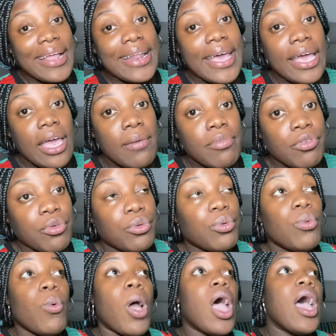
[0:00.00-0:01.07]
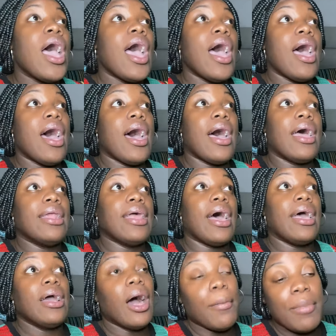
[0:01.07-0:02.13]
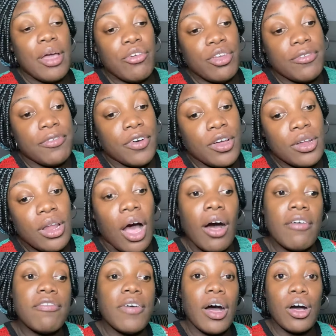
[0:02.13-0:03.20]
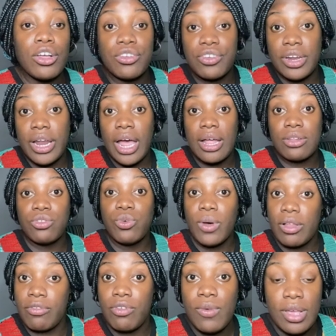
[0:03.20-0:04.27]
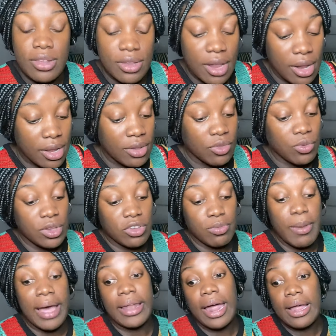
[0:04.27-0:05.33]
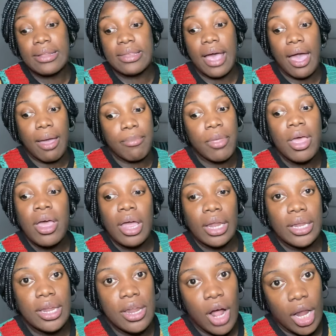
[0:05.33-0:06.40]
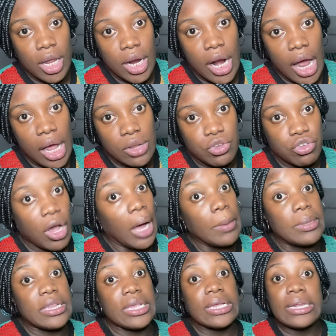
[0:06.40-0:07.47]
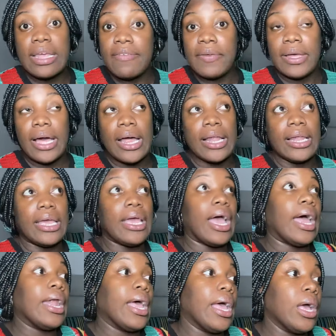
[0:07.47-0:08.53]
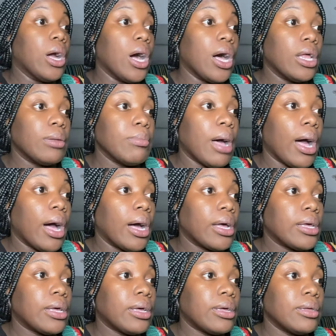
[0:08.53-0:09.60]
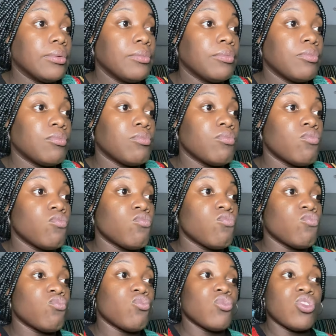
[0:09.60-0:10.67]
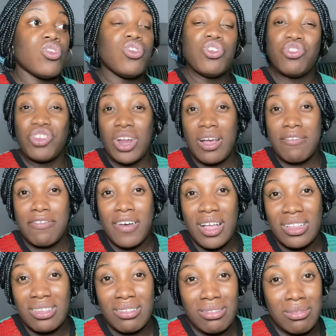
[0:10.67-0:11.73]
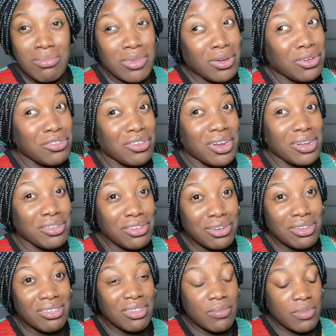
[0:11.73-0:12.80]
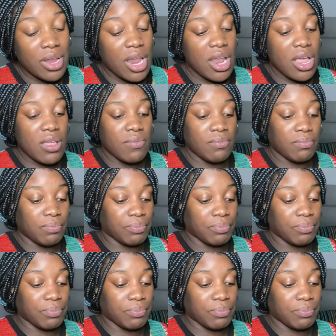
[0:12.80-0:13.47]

They came through and I got my refund of 112 US dollars, which by that time the dollar had dropped significantly and I got back 140 something or 130 something dollar.